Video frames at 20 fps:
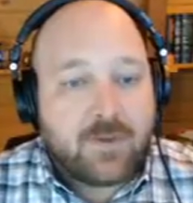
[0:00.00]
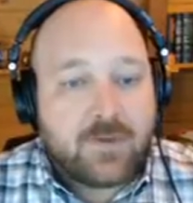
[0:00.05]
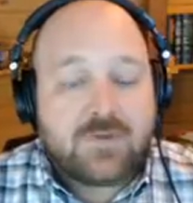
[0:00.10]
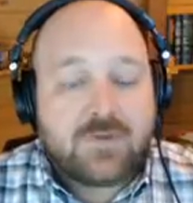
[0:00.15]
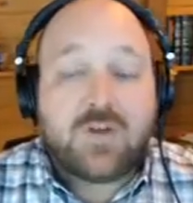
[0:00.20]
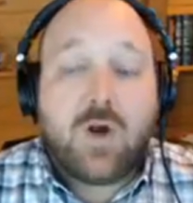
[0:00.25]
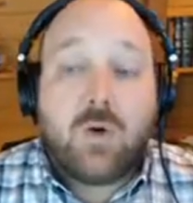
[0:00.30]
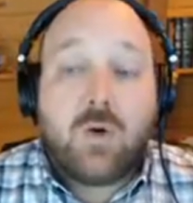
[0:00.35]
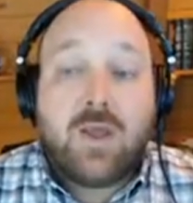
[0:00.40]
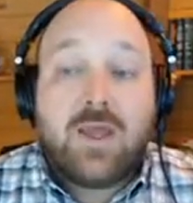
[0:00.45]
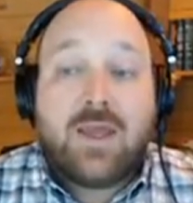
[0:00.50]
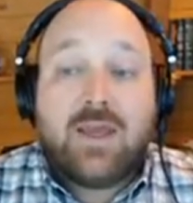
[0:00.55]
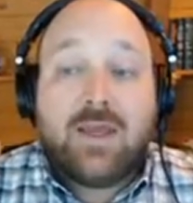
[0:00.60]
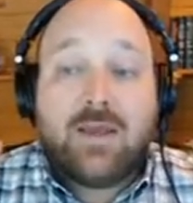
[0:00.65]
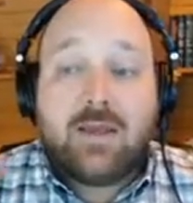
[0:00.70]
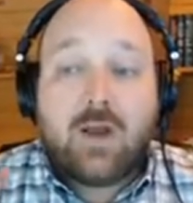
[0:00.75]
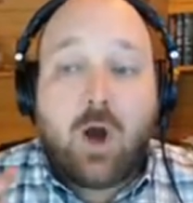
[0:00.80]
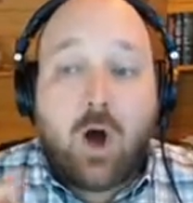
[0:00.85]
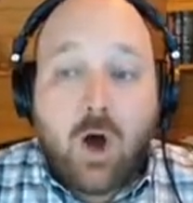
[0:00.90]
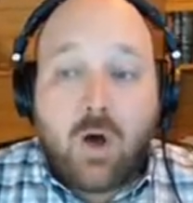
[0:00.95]
So
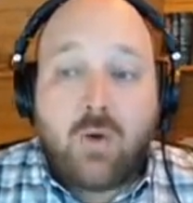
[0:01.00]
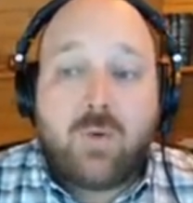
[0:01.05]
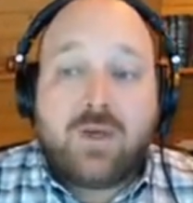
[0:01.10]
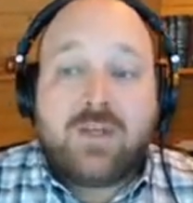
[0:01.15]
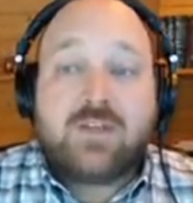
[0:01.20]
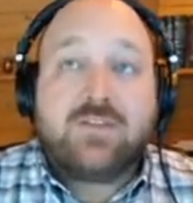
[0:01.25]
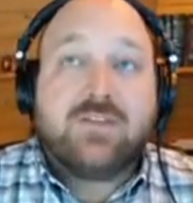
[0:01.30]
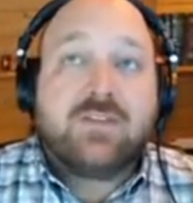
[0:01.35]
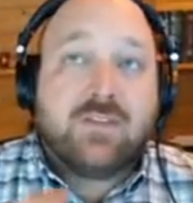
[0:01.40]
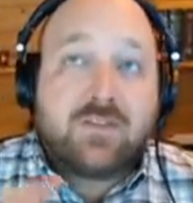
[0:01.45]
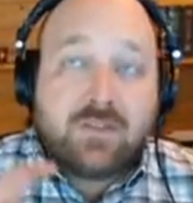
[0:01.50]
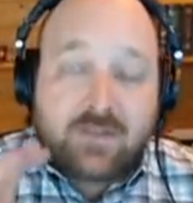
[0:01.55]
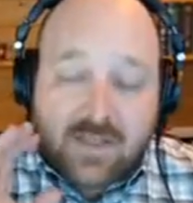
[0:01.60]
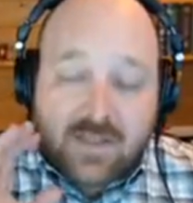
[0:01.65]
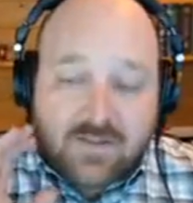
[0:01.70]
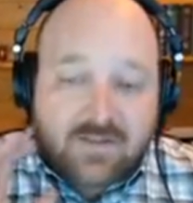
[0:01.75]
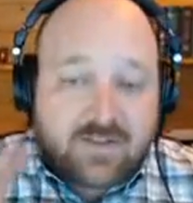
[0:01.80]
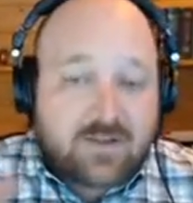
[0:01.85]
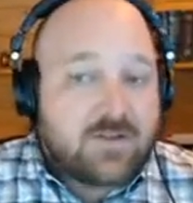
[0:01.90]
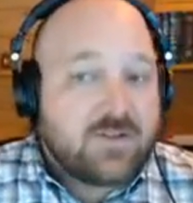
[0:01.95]
always
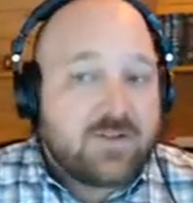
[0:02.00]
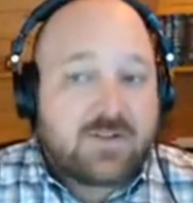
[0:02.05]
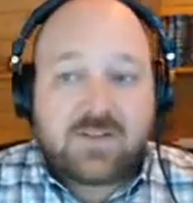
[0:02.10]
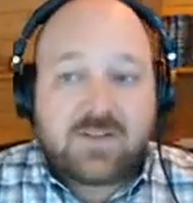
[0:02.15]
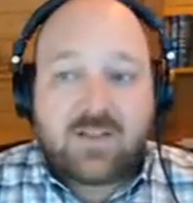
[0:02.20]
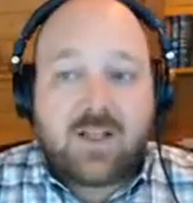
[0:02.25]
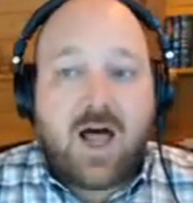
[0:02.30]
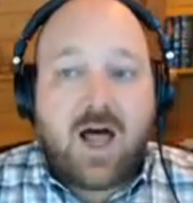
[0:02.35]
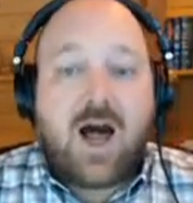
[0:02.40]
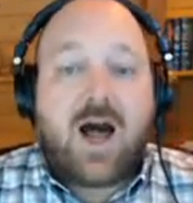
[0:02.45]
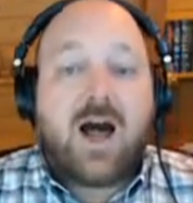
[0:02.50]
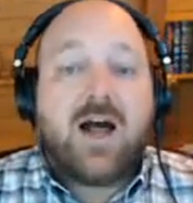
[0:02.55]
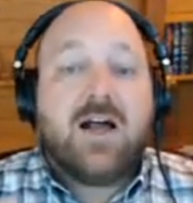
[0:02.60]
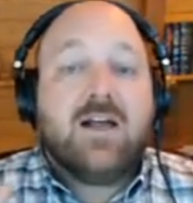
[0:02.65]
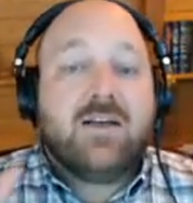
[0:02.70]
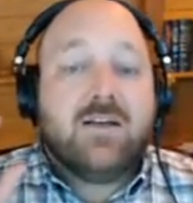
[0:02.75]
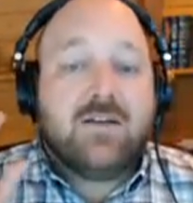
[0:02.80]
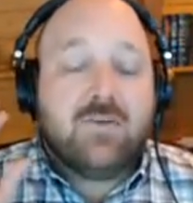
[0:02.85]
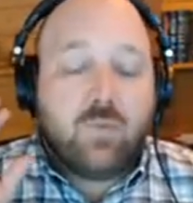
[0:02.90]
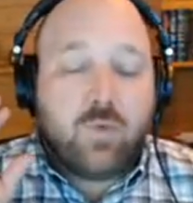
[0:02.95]
consider this a law.
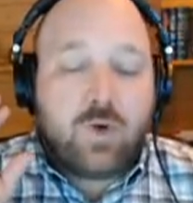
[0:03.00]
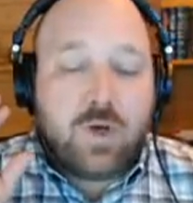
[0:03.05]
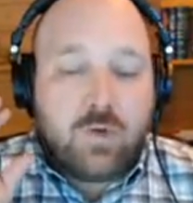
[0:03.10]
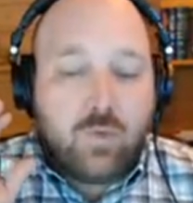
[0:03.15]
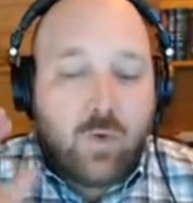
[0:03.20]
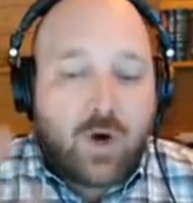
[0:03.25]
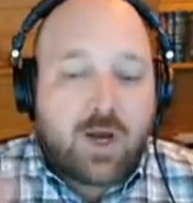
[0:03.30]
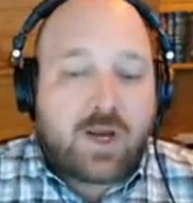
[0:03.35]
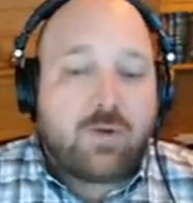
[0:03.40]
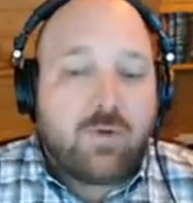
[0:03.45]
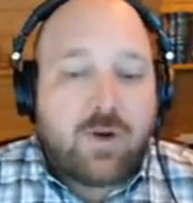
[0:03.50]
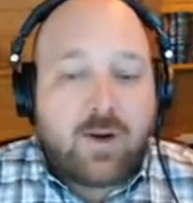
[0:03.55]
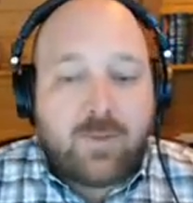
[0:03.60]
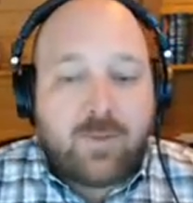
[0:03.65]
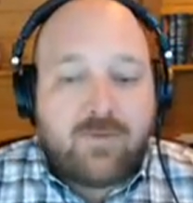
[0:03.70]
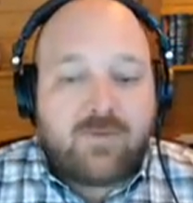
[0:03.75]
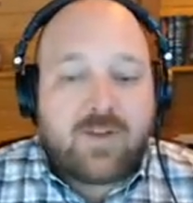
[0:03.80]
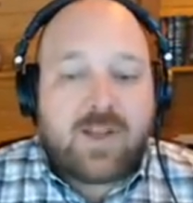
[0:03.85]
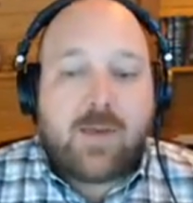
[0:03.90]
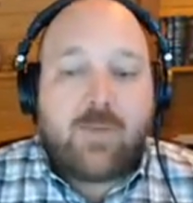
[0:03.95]
When you want to create a
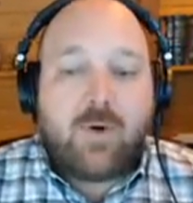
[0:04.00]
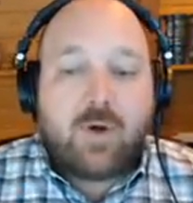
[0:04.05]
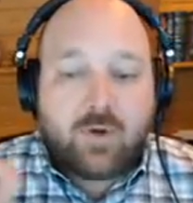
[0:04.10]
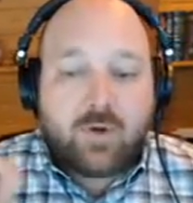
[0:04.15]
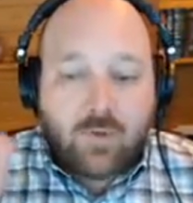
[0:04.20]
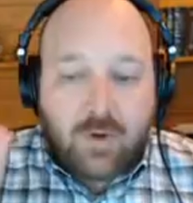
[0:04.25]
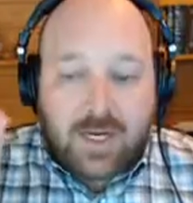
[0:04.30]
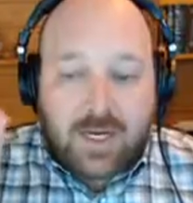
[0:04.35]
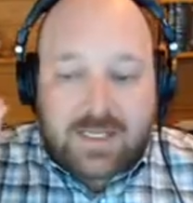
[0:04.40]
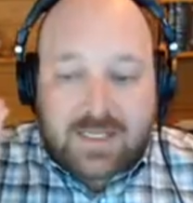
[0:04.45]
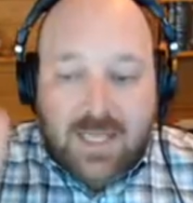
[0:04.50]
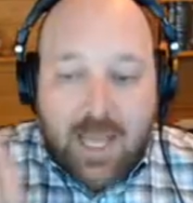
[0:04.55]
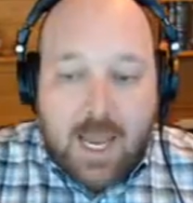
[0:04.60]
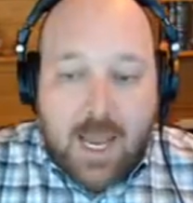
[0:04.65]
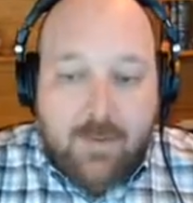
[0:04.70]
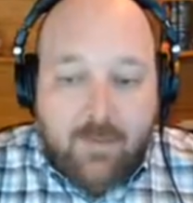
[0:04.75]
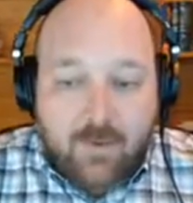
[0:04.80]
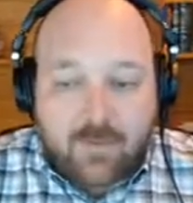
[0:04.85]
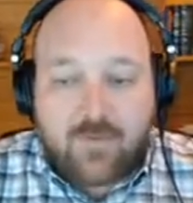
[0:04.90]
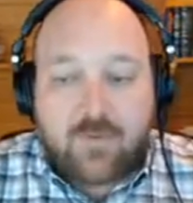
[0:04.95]
pivot table, create a
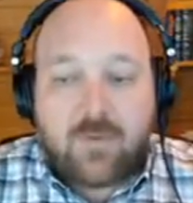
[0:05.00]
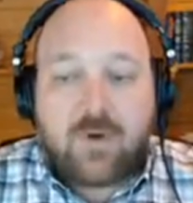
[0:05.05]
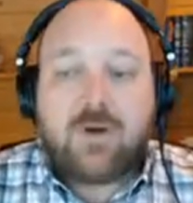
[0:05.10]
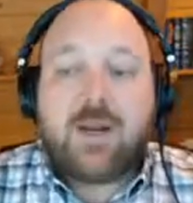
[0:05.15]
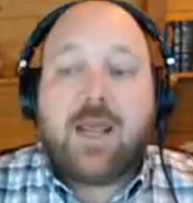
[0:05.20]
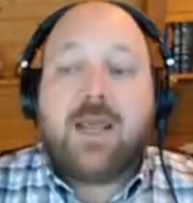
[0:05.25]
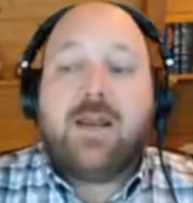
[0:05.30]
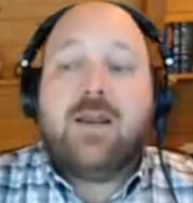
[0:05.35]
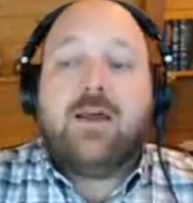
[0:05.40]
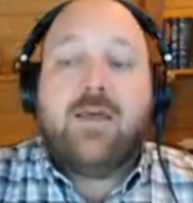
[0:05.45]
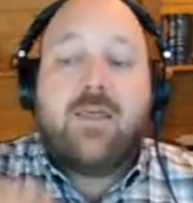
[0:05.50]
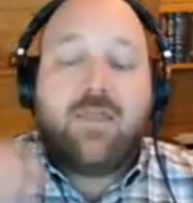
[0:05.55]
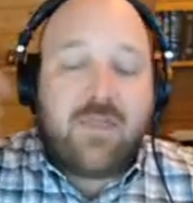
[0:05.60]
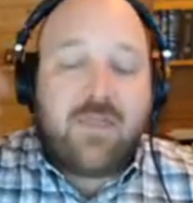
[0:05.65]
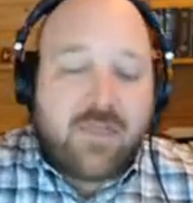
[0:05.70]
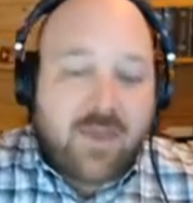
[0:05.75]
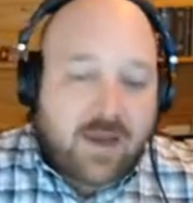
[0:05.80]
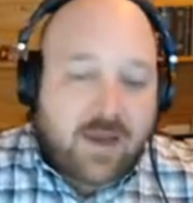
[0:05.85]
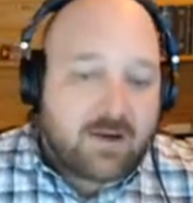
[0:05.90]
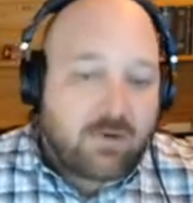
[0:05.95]
table from your data,
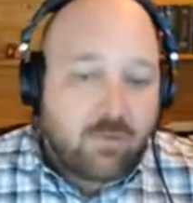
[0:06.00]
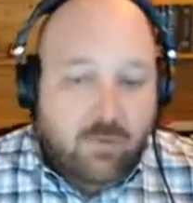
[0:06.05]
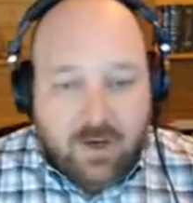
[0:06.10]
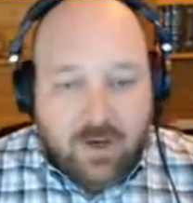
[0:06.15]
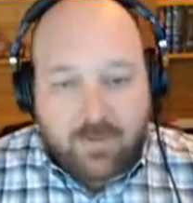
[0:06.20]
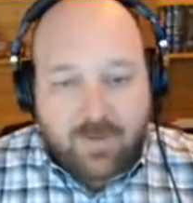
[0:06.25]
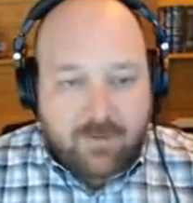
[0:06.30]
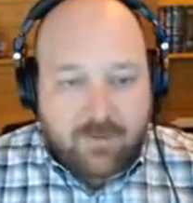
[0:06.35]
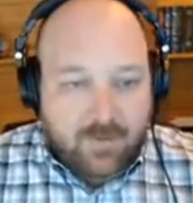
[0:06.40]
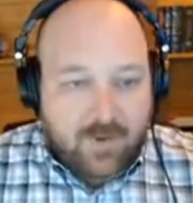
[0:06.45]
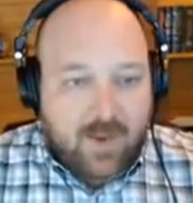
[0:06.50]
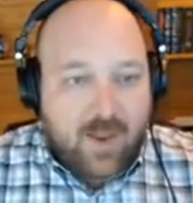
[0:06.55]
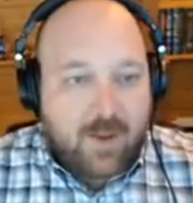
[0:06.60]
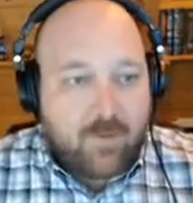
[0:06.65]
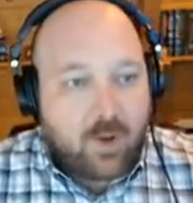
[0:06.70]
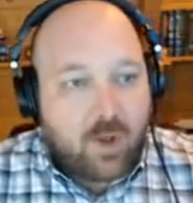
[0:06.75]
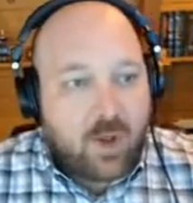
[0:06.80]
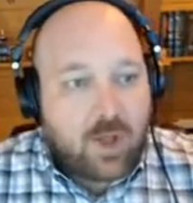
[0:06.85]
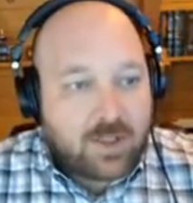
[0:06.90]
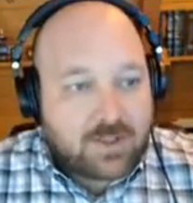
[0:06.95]
then create a pivot
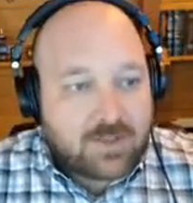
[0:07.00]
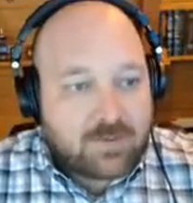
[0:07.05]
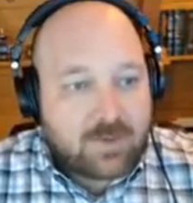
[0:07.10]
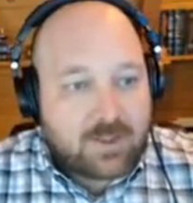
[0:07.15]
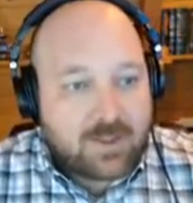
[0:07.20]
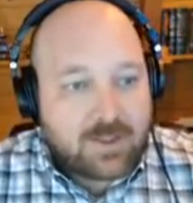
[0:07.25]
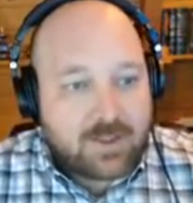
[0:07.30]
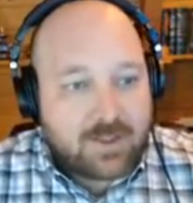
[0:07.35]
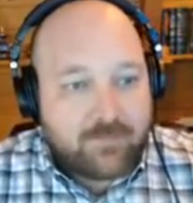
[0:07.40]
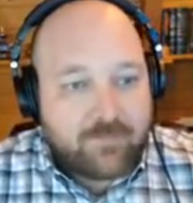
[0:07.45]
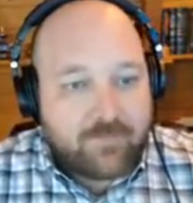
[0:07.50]
table ultimately.